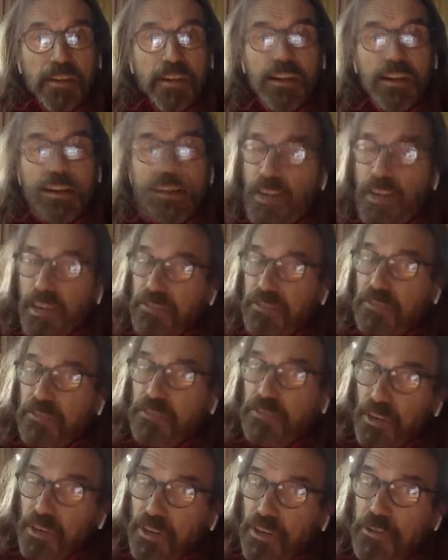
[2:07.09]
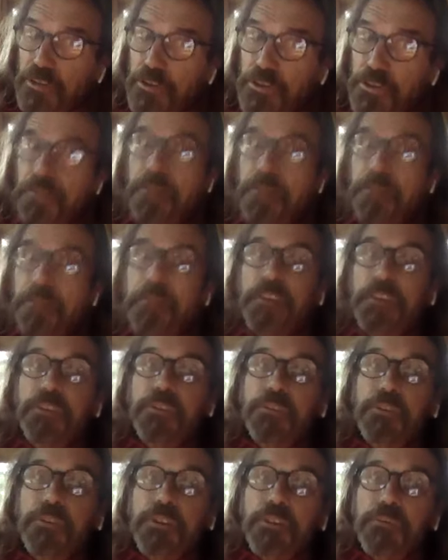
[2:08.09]
And that launched the
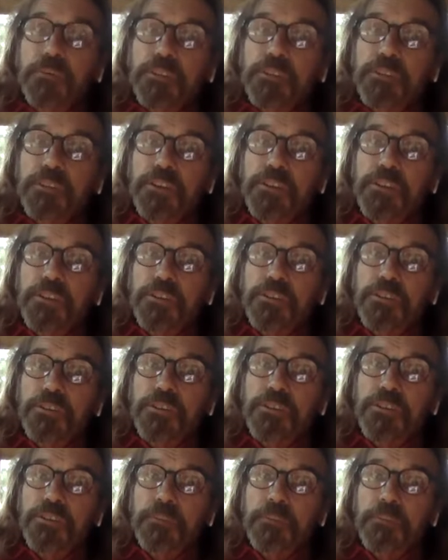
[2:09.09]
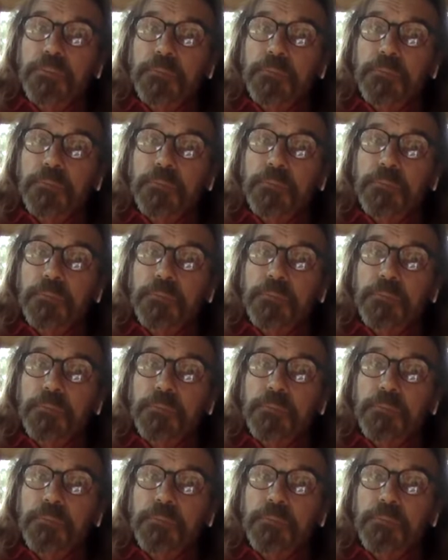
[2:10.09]
mentoring relationship.